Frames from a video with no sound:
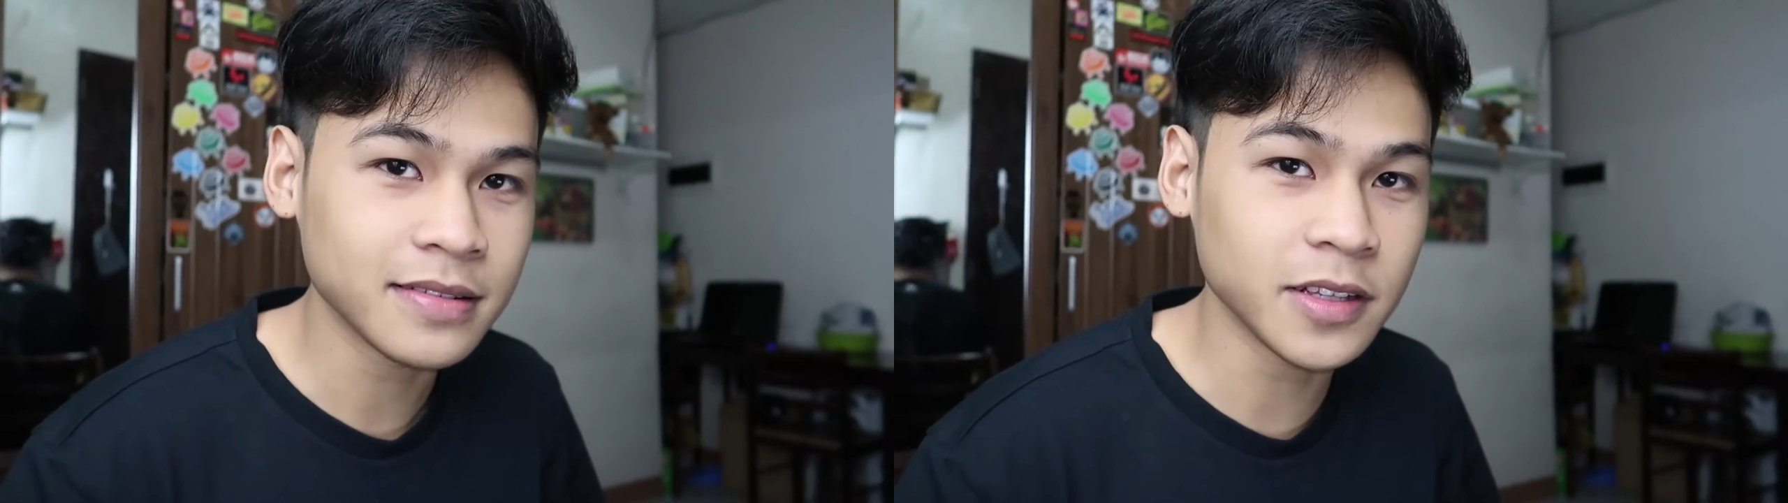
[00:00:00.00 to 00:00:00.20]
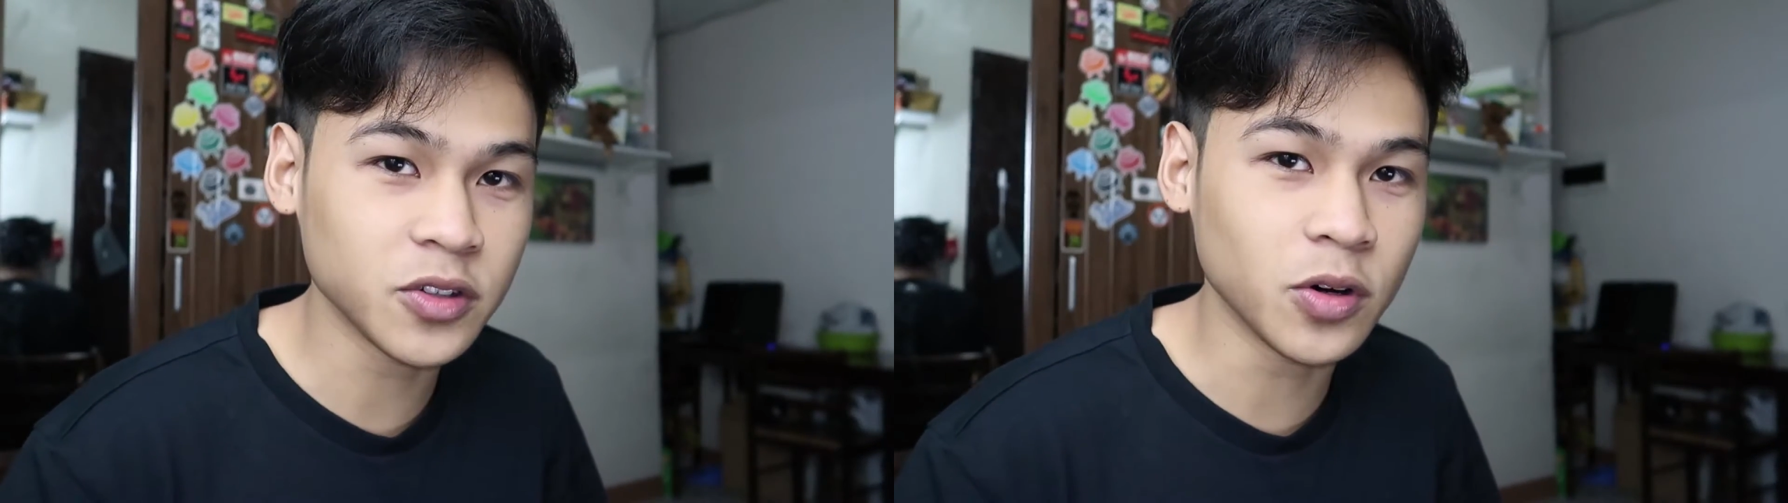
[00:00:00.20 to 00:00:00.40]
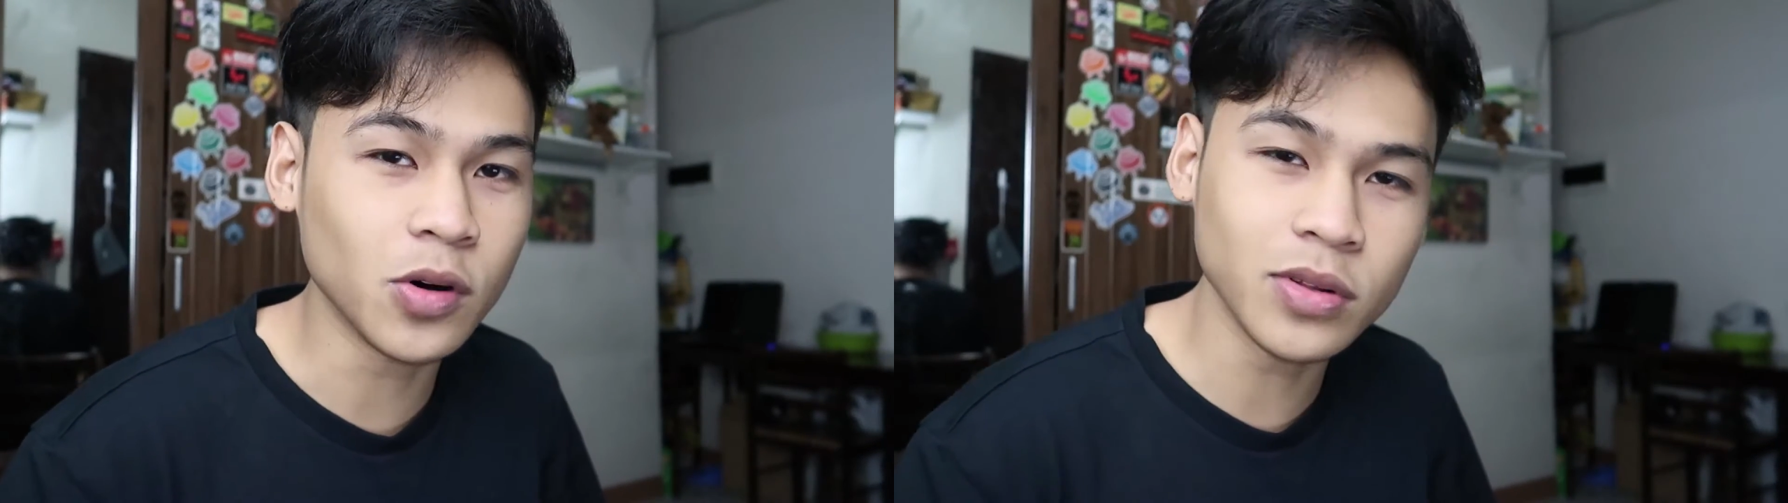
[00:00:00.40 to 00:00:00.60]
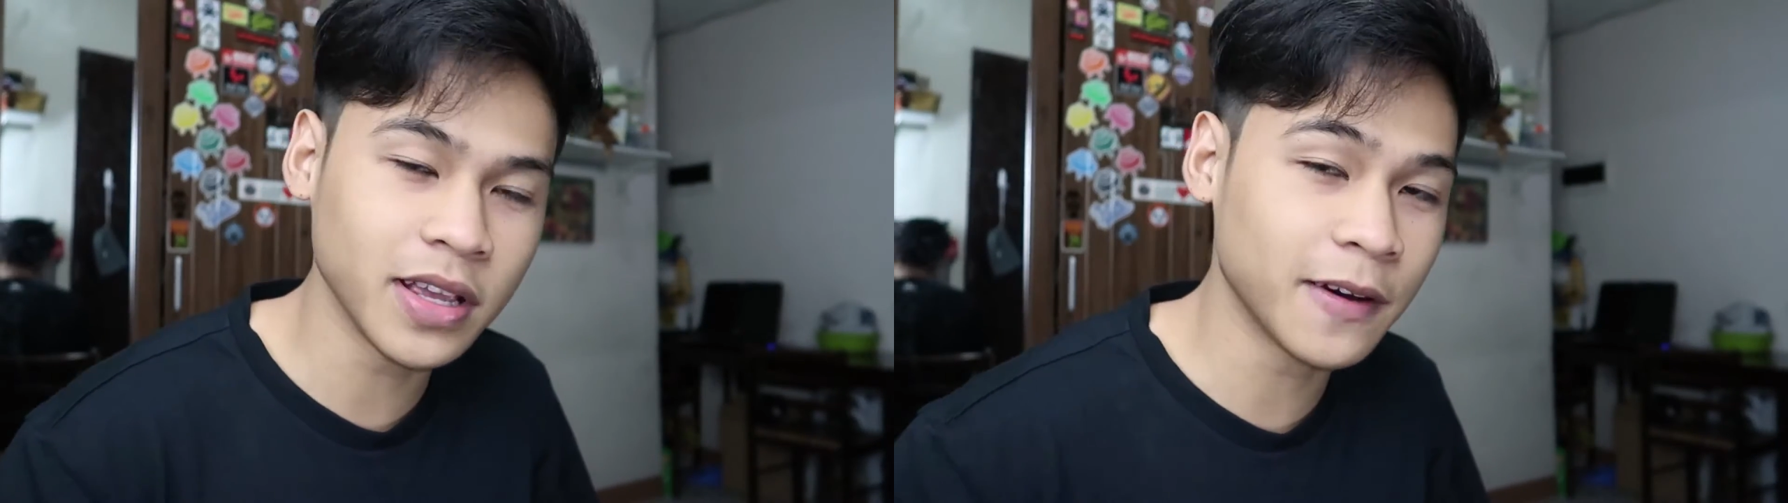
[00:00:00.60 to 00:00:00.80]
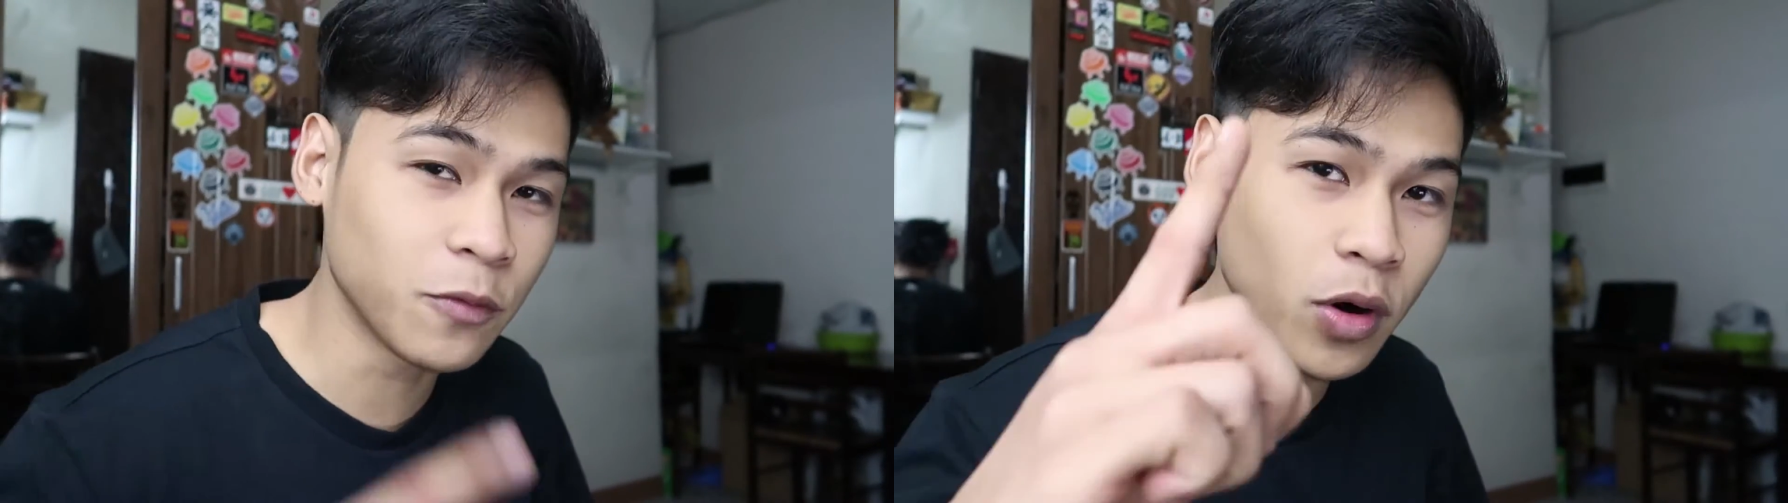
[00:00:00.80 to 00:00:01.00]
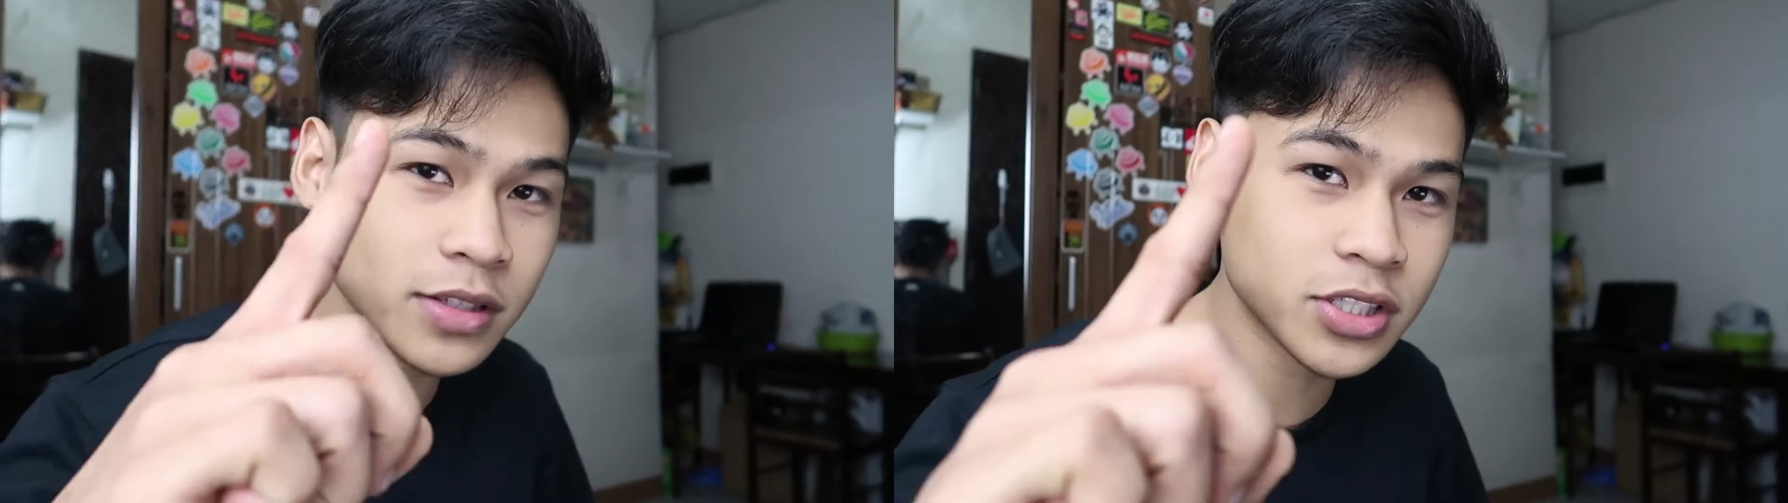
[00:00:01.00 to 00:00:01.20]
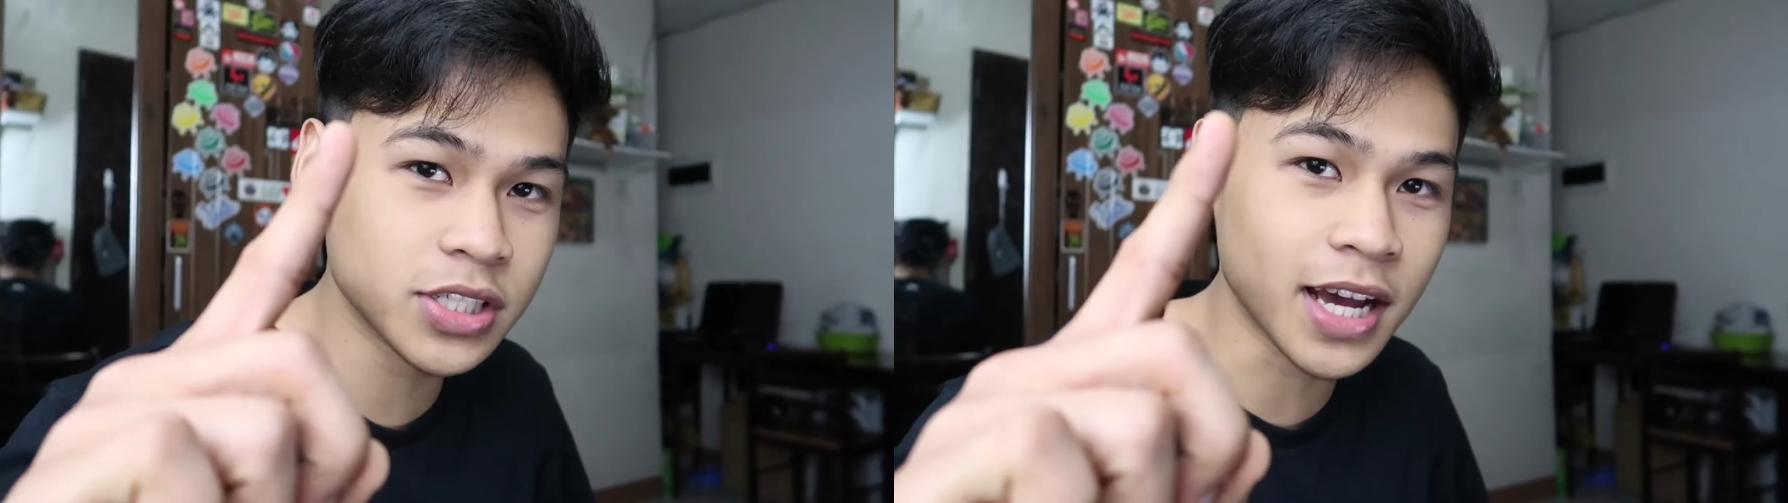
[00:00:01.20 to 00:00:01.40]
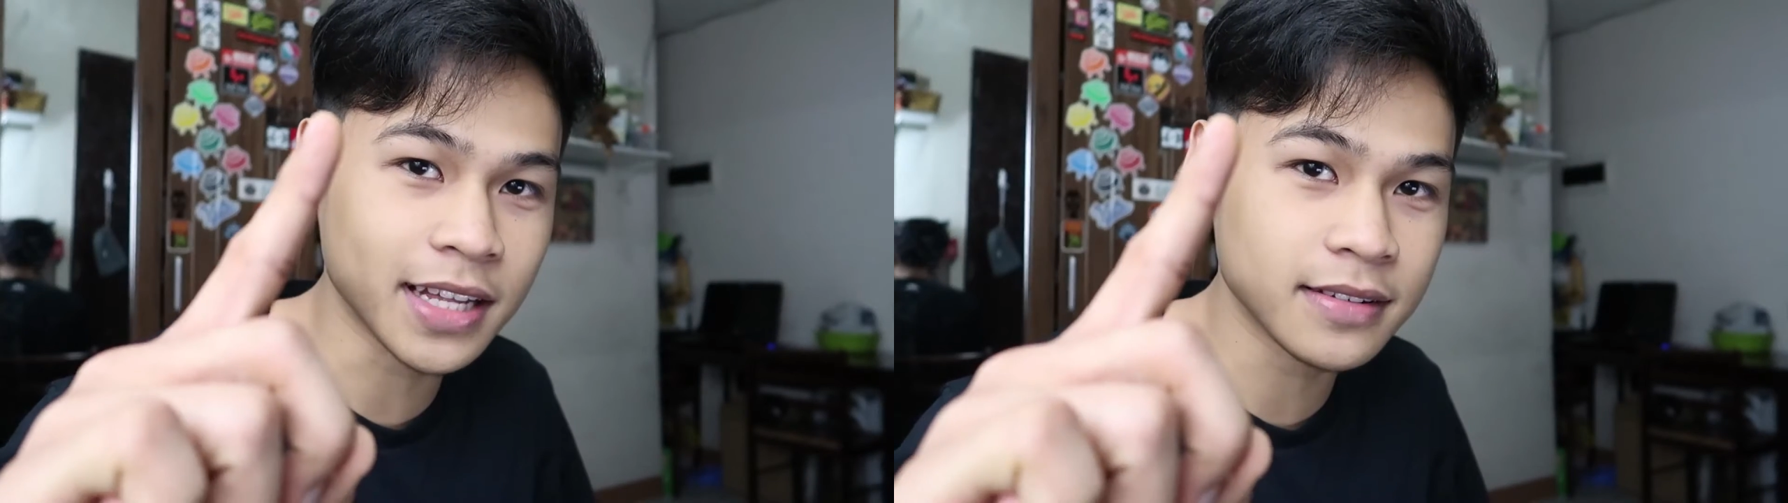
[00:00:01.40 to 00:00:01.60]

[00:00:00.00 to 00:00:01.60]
that you only have one shot.